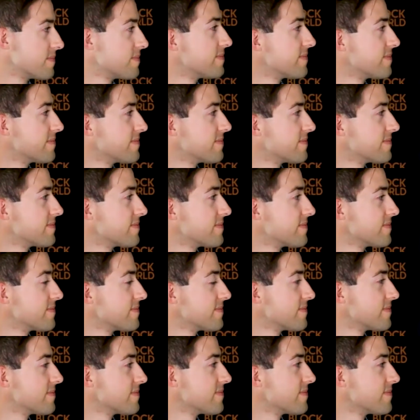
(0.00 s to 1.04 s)

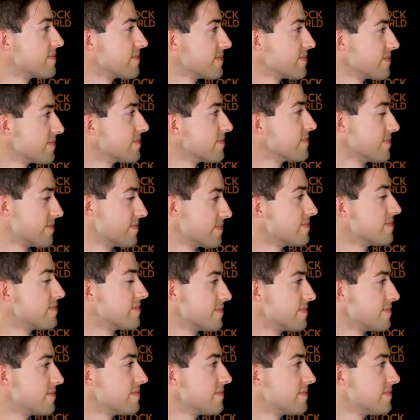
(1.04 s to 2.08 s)

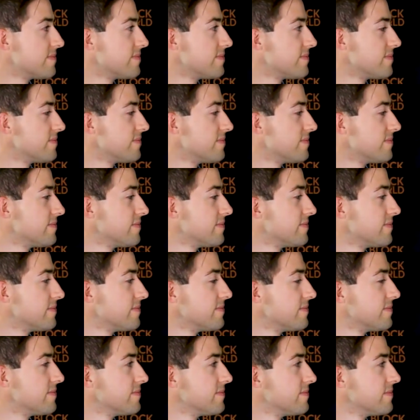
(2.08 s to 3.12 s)

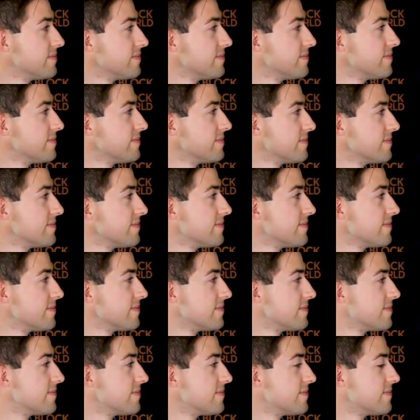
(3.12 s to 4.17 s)

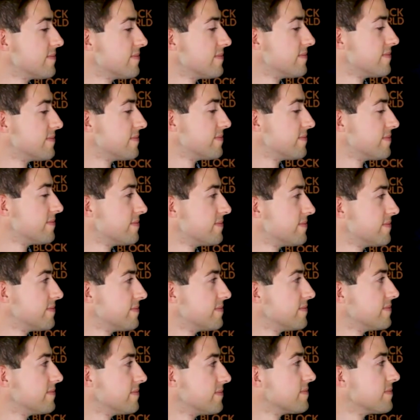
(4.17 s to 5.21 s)

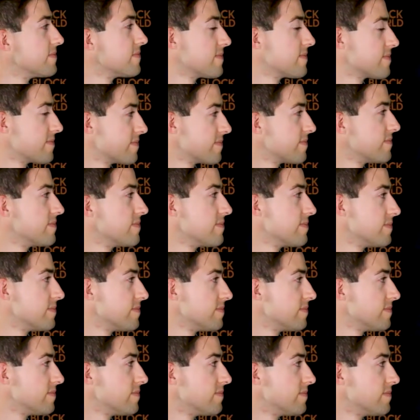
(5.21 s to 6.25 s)

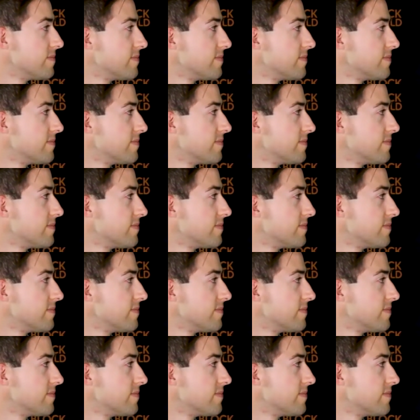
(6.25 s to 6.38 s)
[no speech]